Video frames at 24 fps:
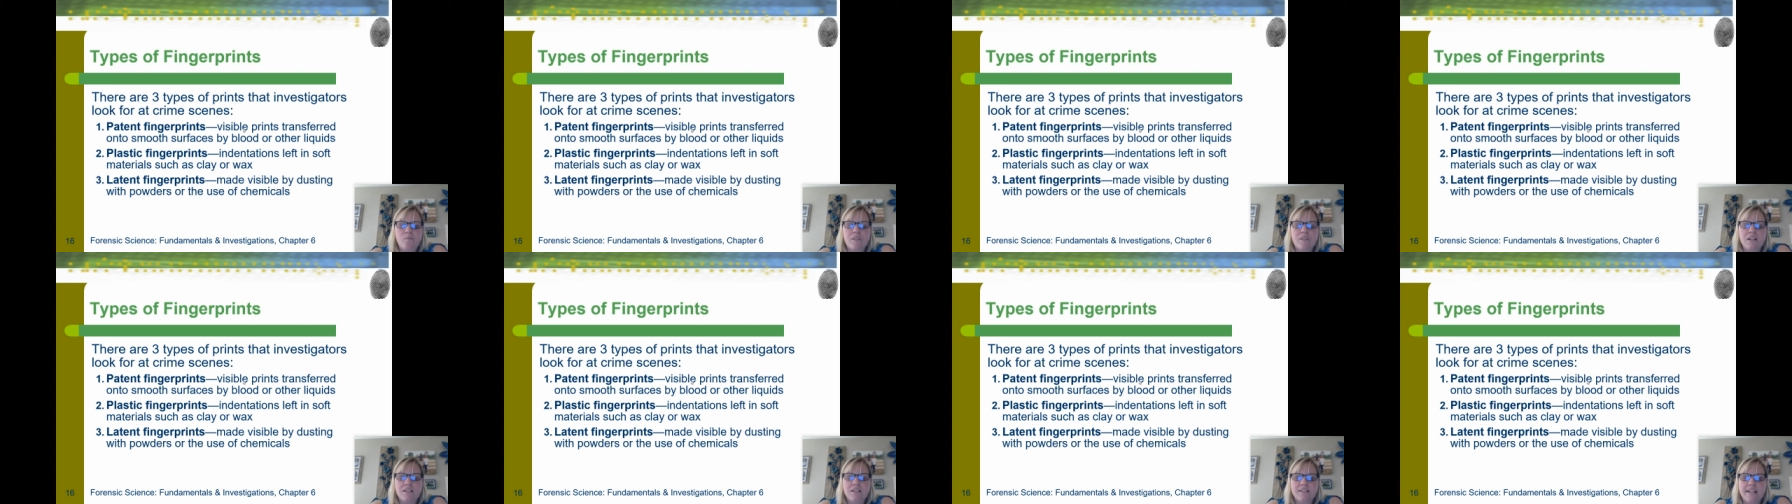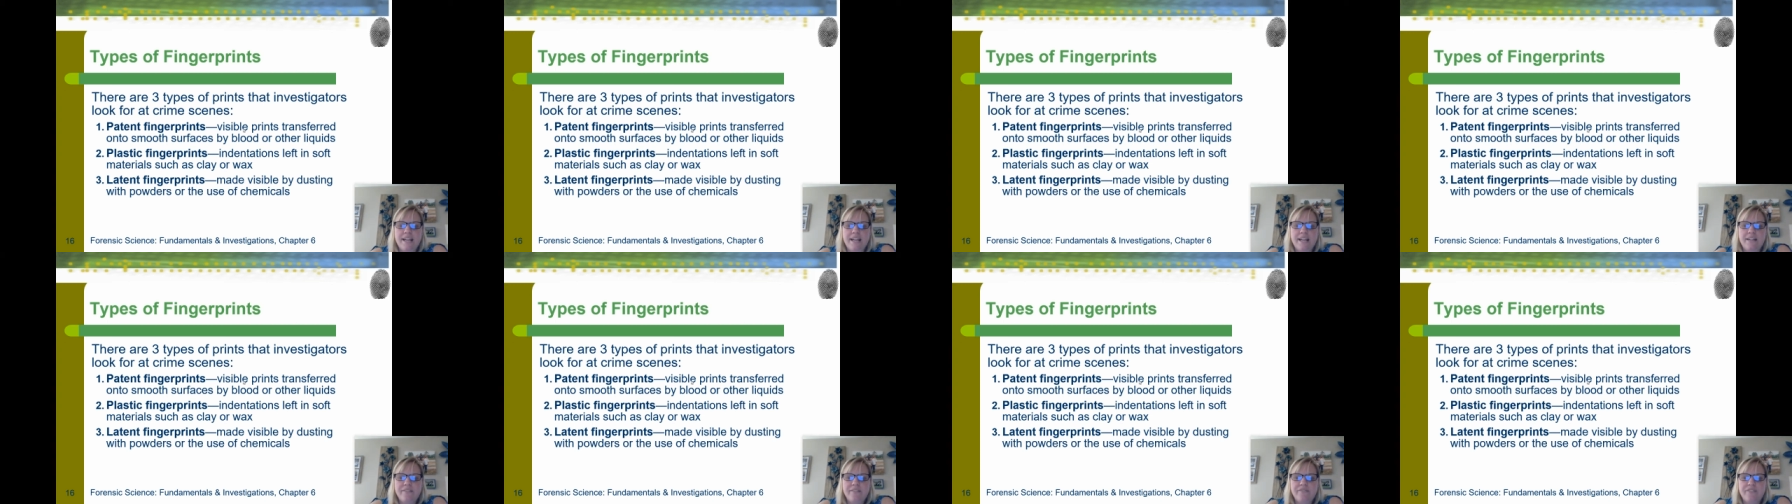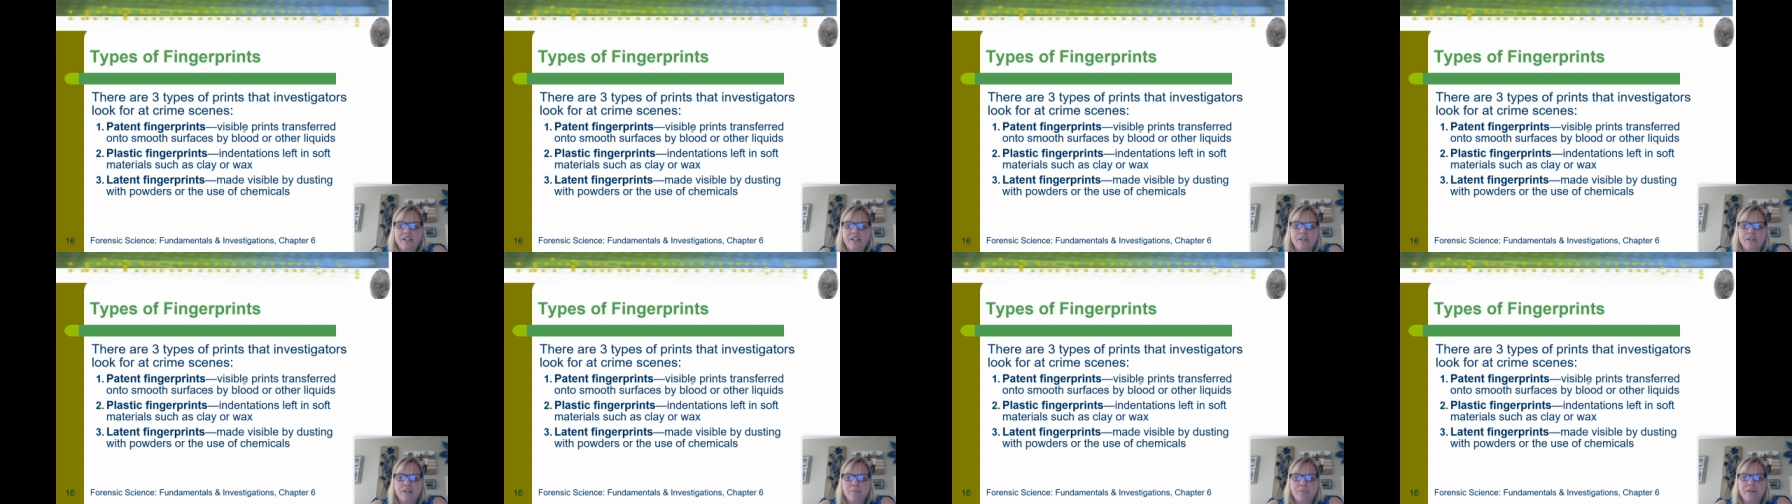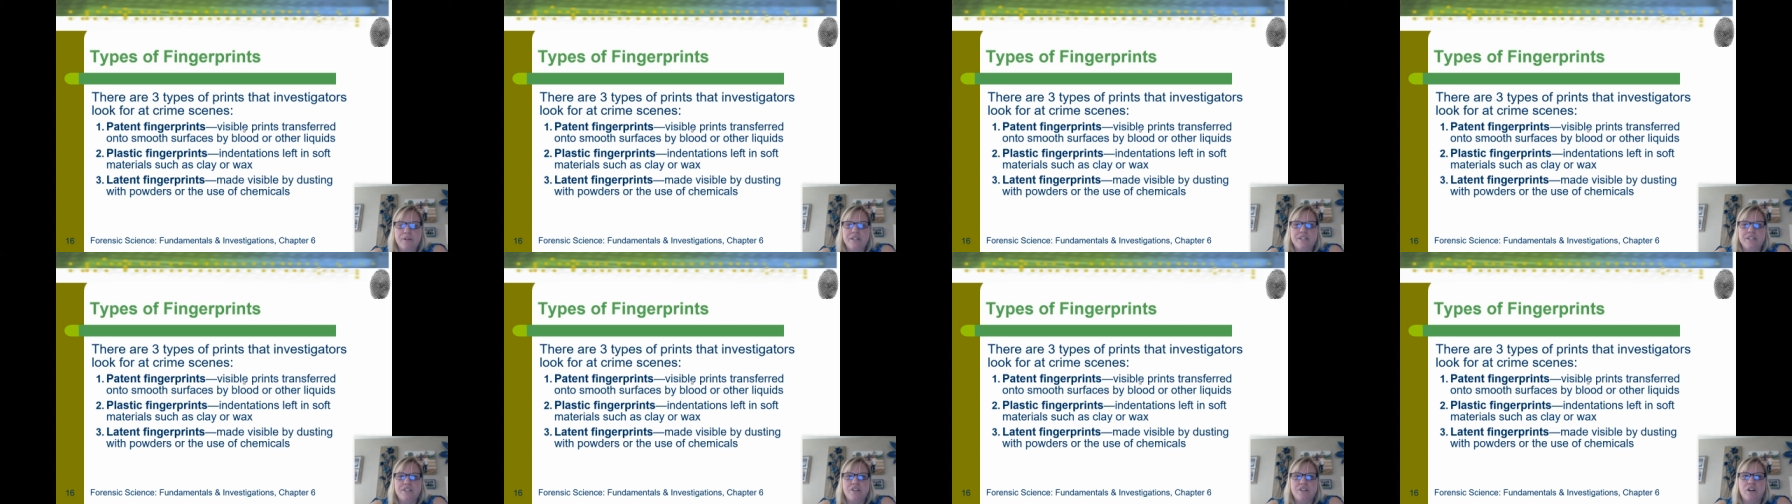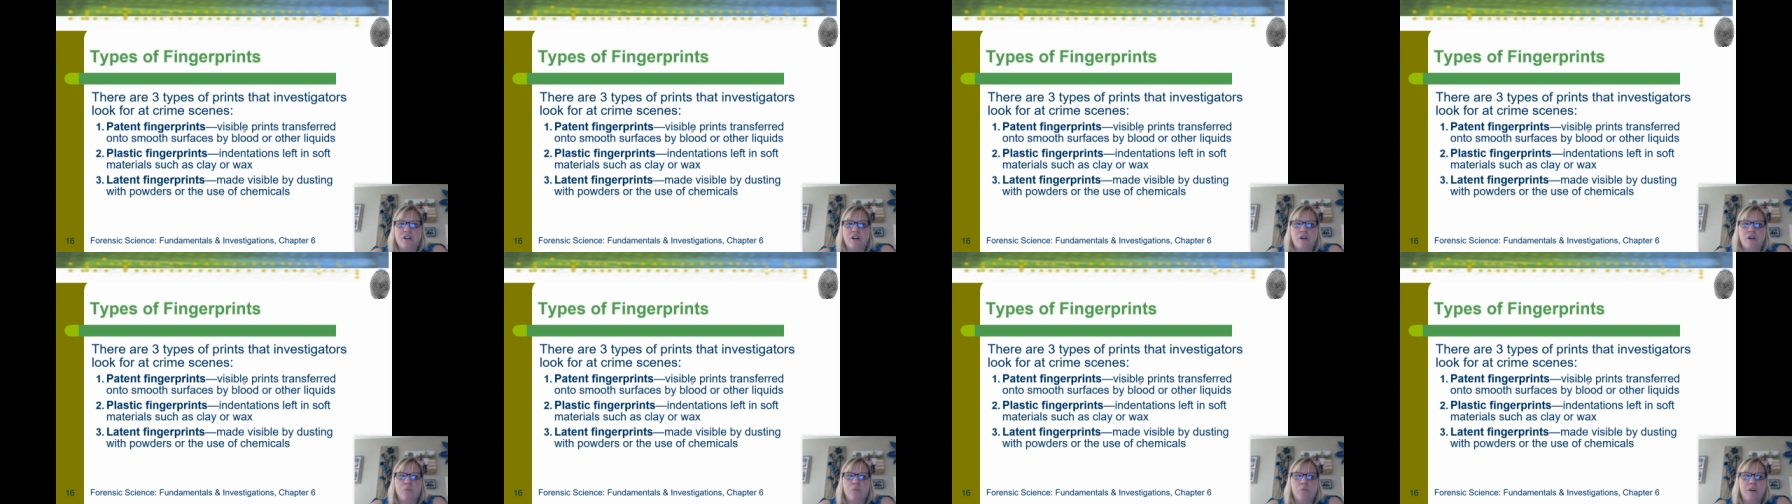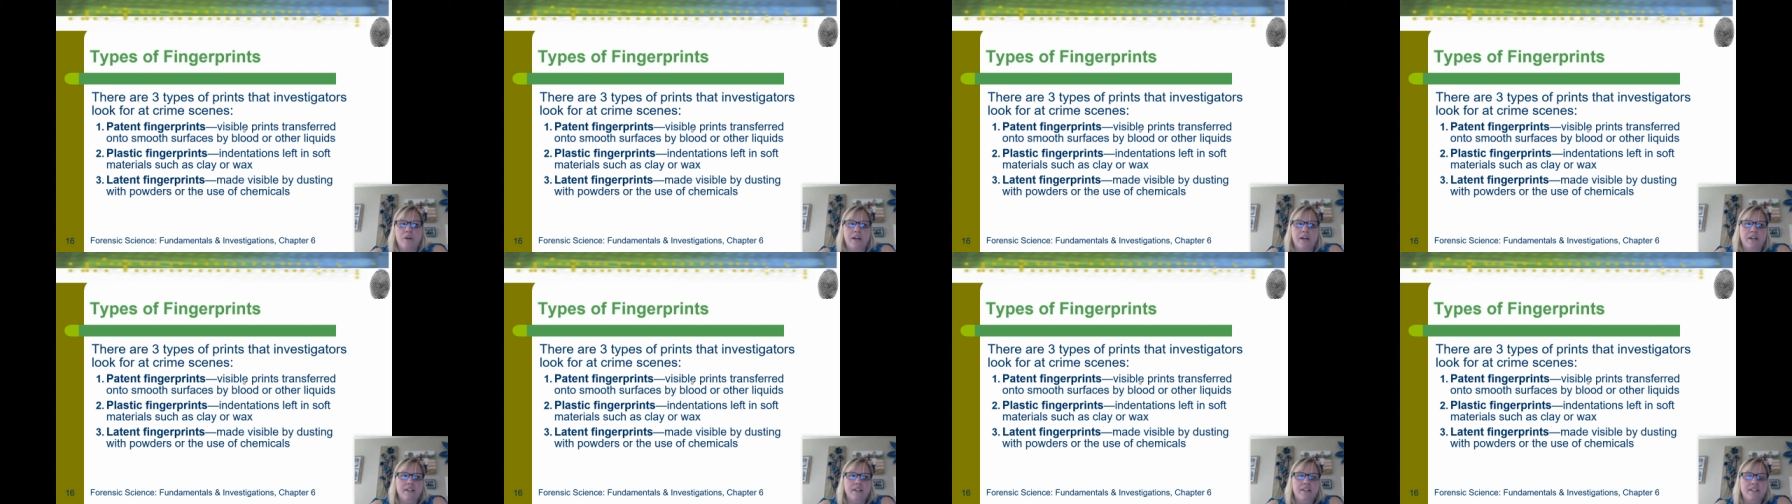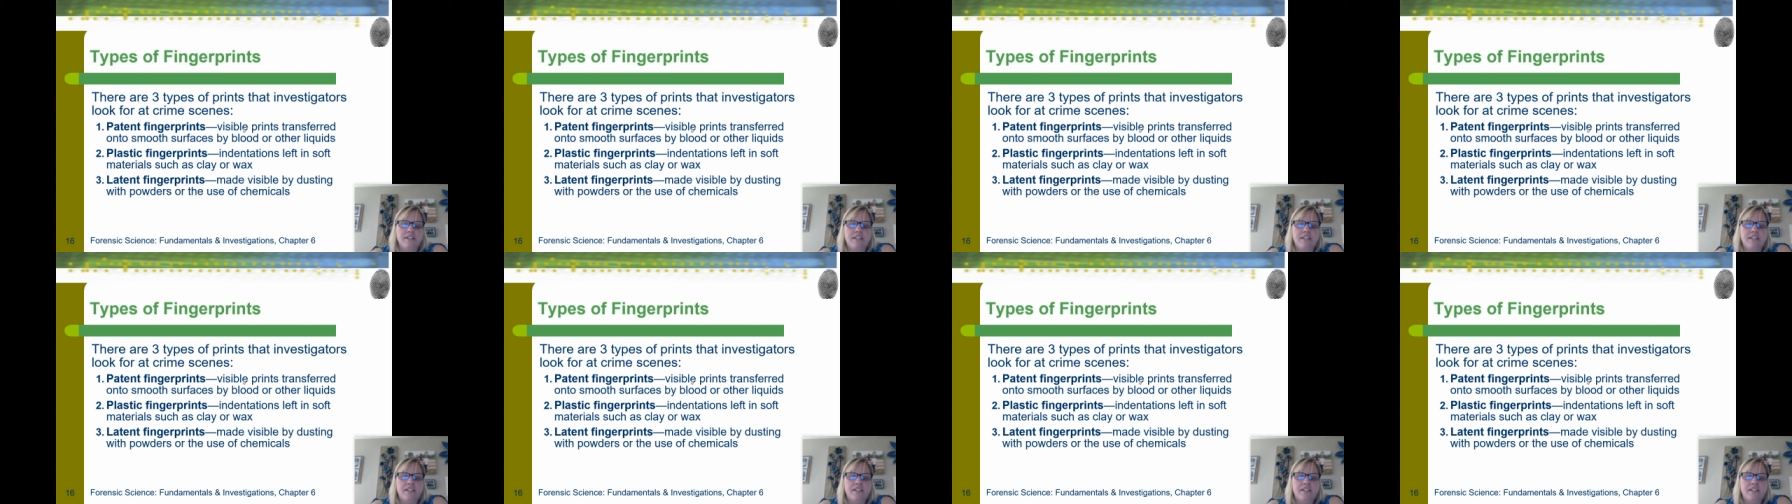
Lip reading: Latent fingerprints are what